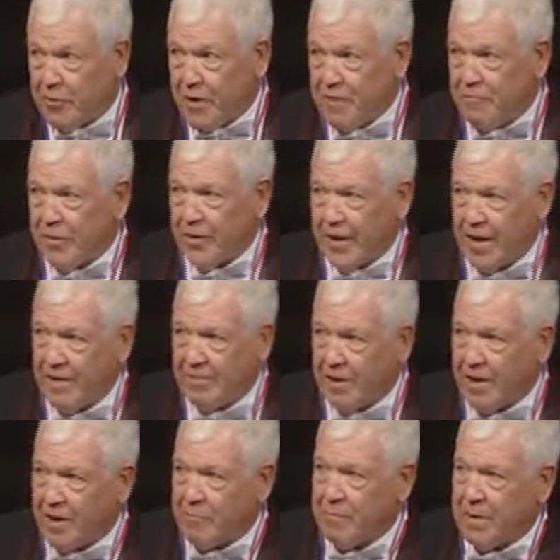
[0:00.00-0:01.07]
grateful to have a
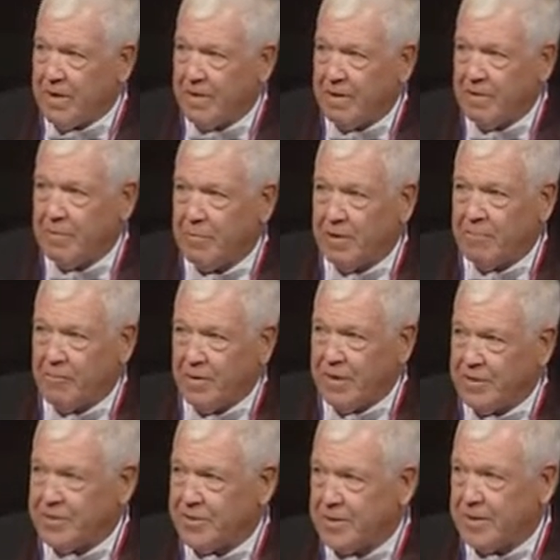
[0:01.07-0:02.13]
lot of my
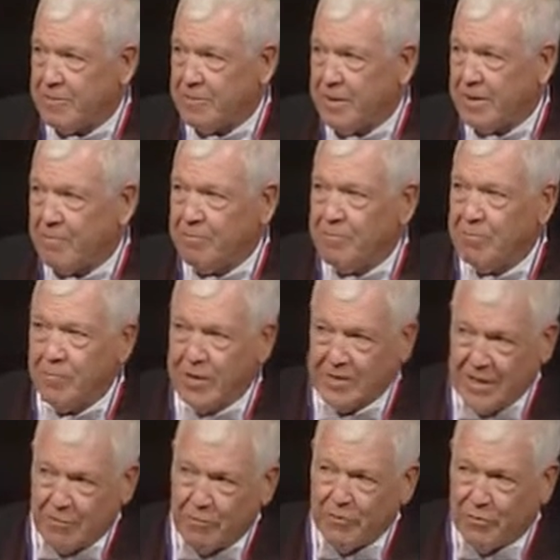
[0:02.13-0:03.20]
friends, as
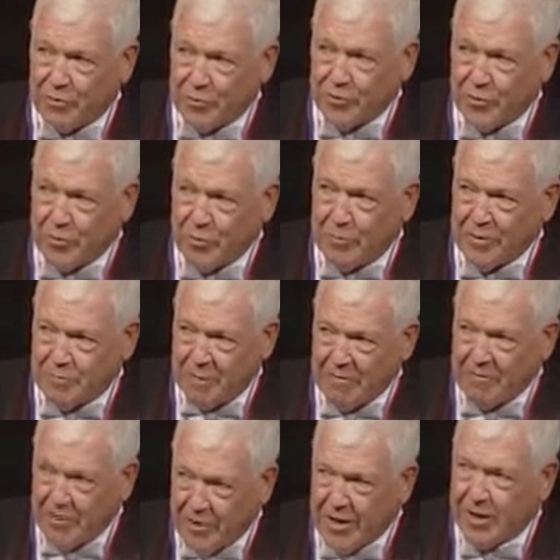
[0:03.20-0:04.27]
I refer to them as my
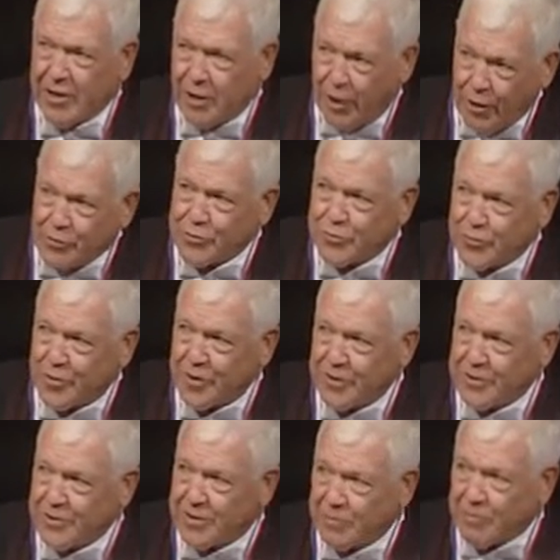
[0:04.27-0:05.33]
very close
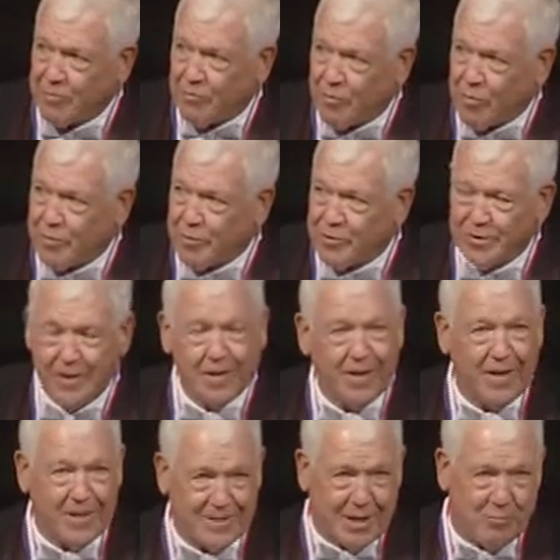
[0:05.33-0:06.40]
friends that were former,
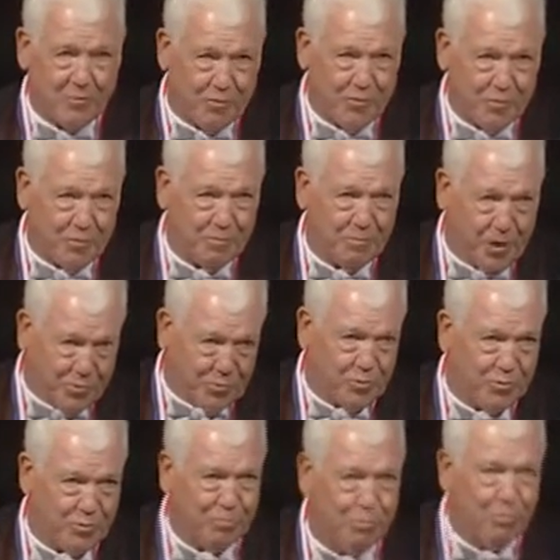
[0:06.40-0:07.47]
as I refer to them
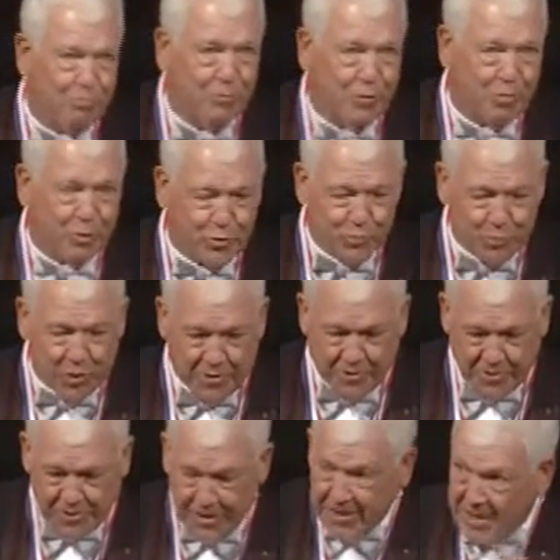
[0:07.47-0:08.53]
also as the Blues
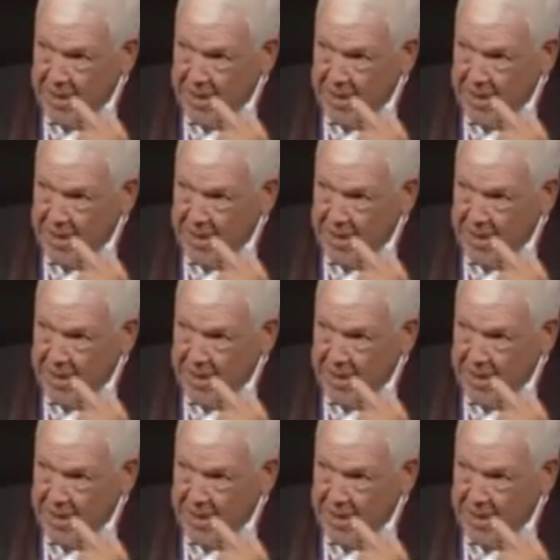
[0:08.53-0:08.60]
Brothers.